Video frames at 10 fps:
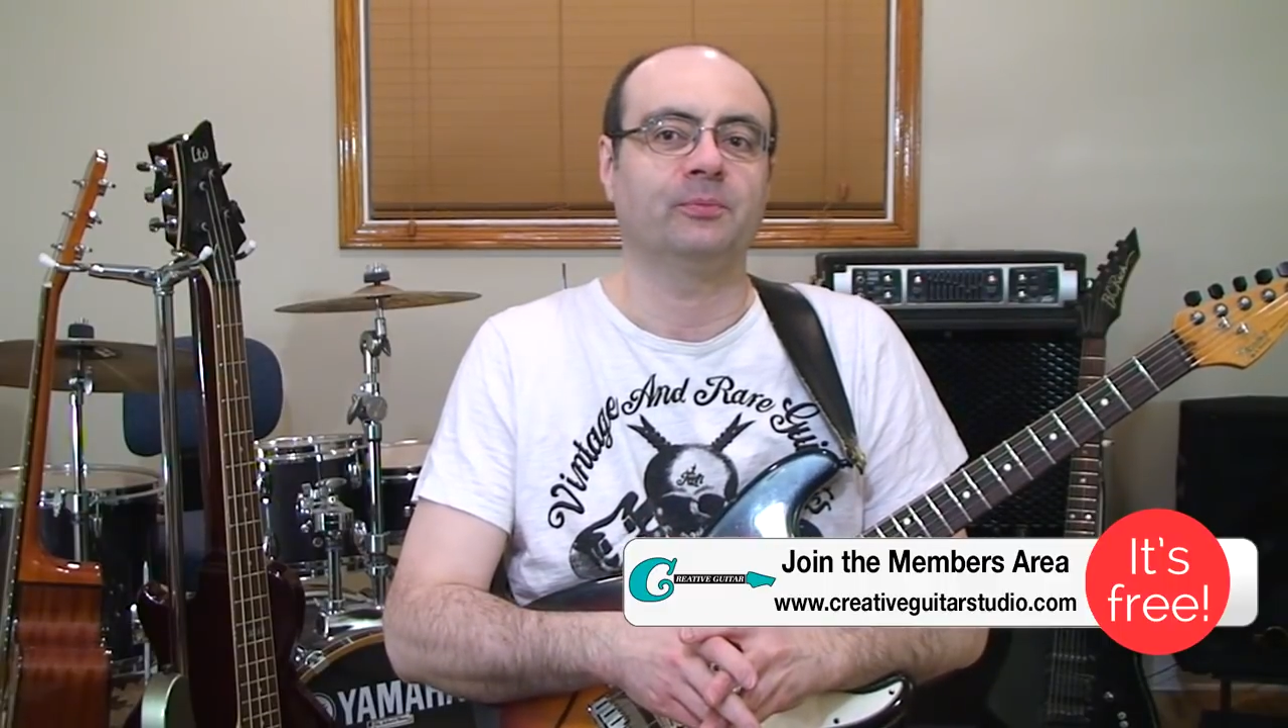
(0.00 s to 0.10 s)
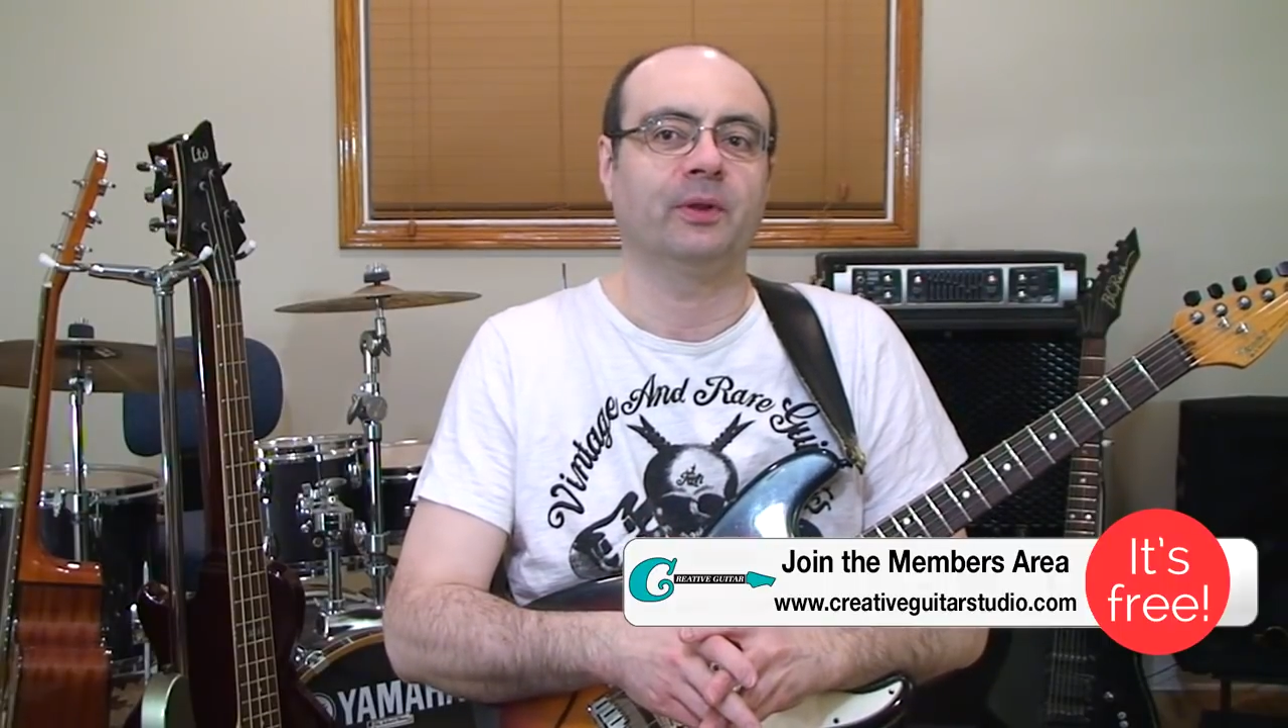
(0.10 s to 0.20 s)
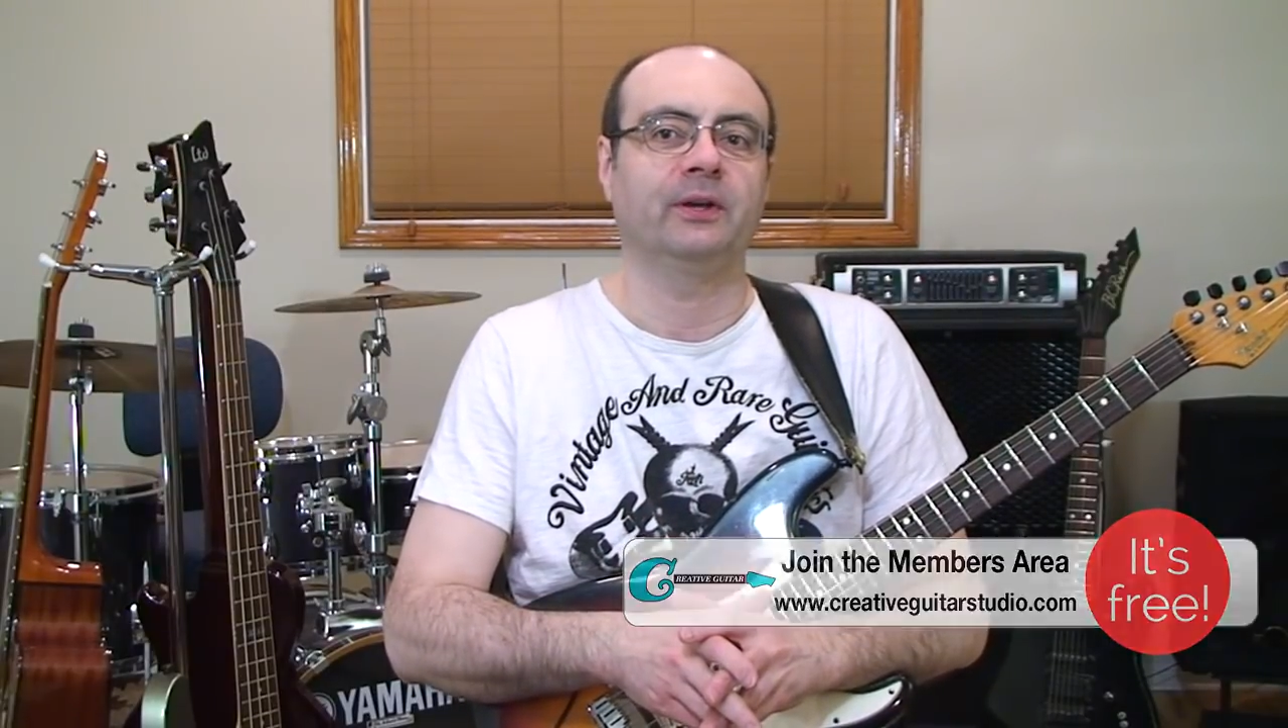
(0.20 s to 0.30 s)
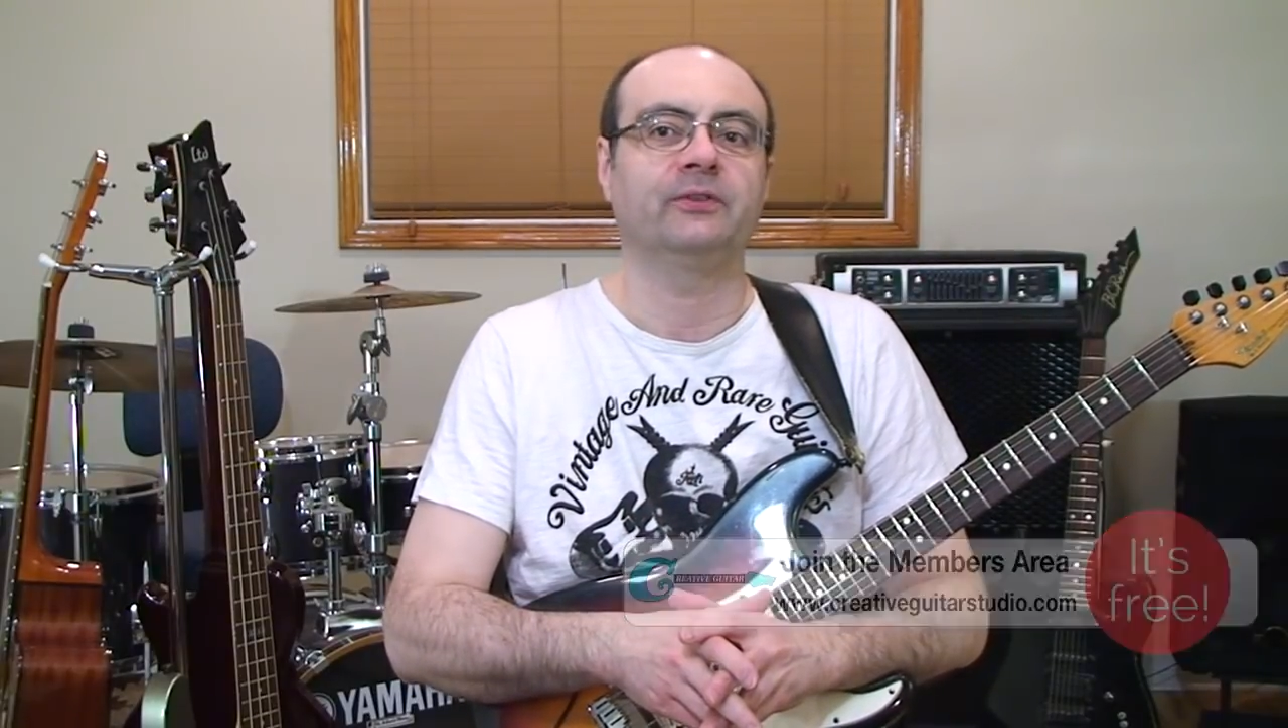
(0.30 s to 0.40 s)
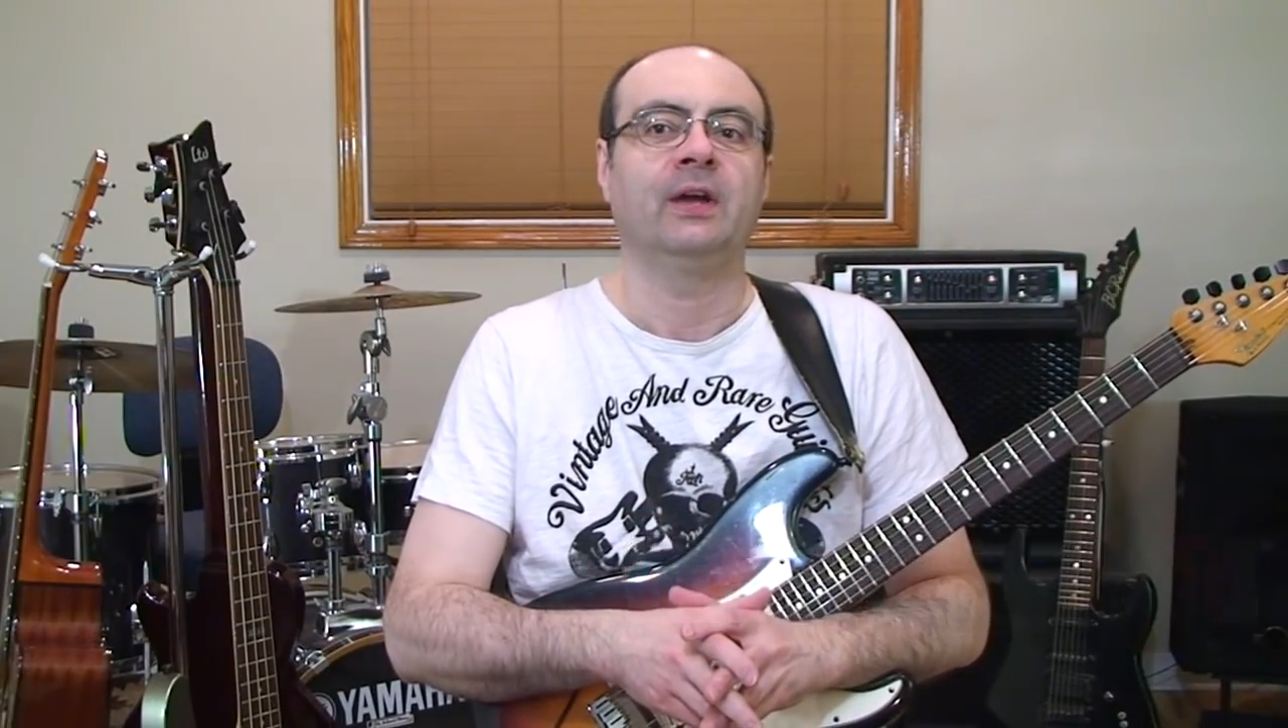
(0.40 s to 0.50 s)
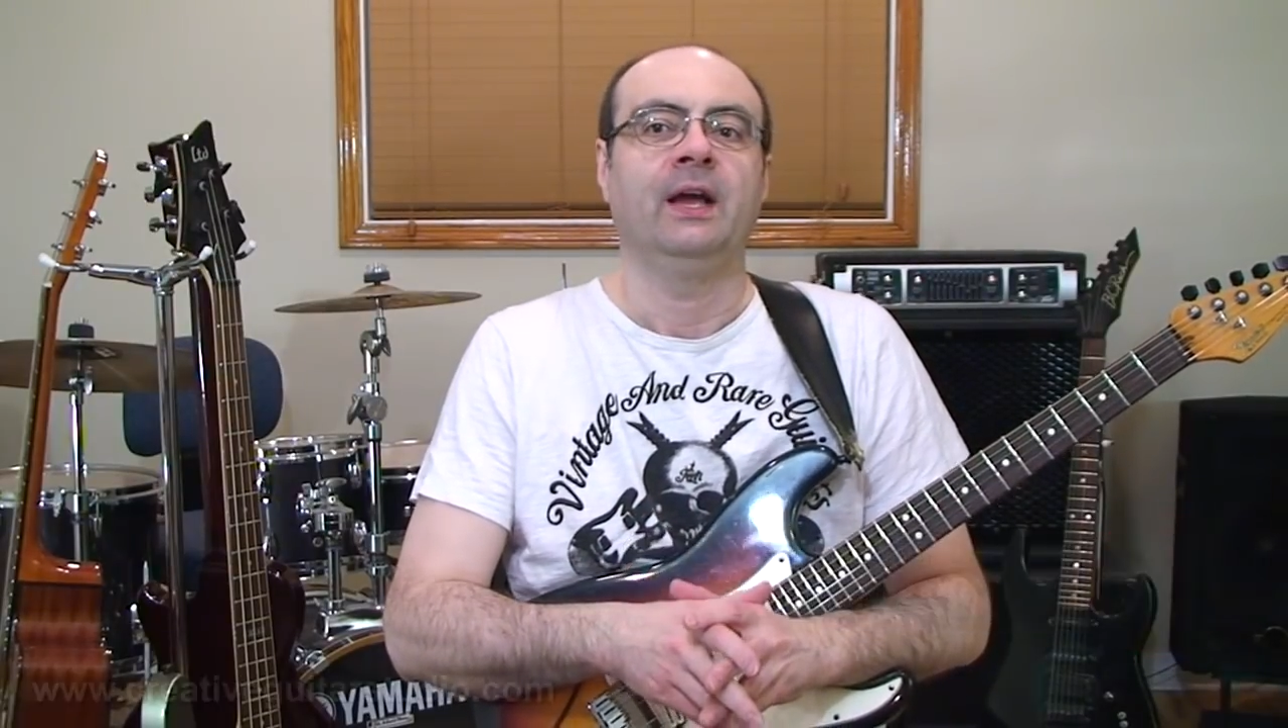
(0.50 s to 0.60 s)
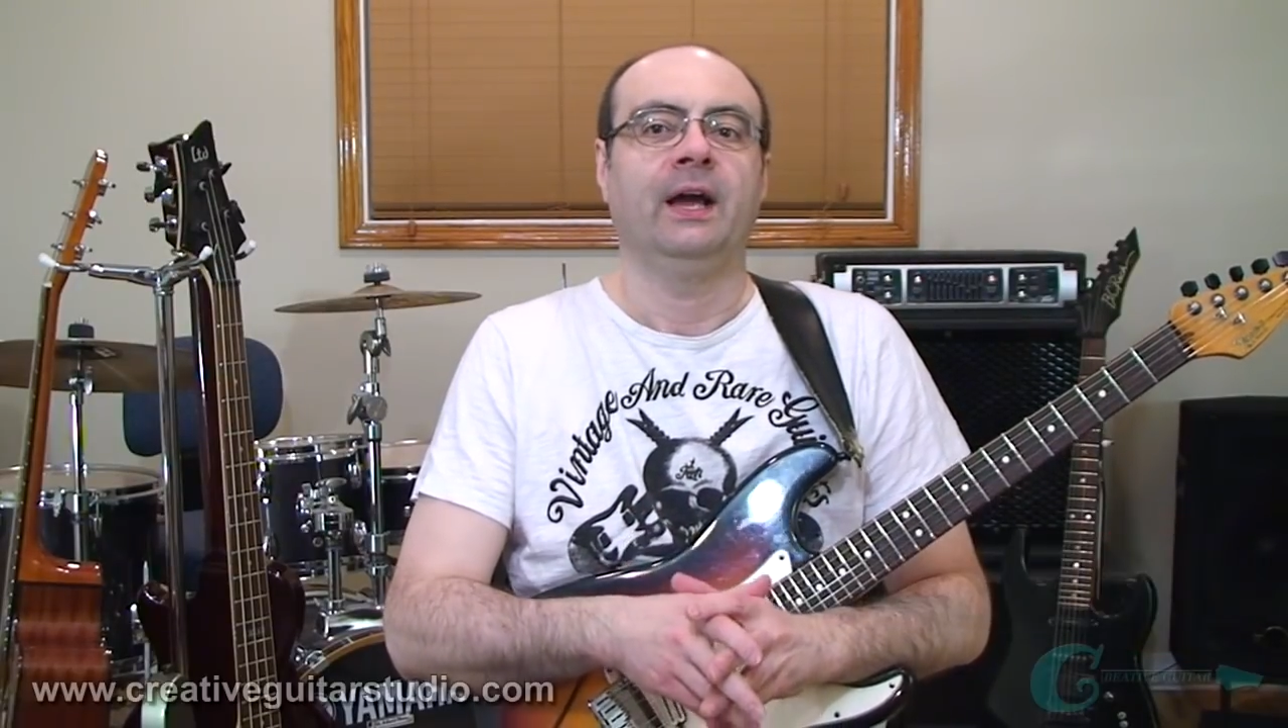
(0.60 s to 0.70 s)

players,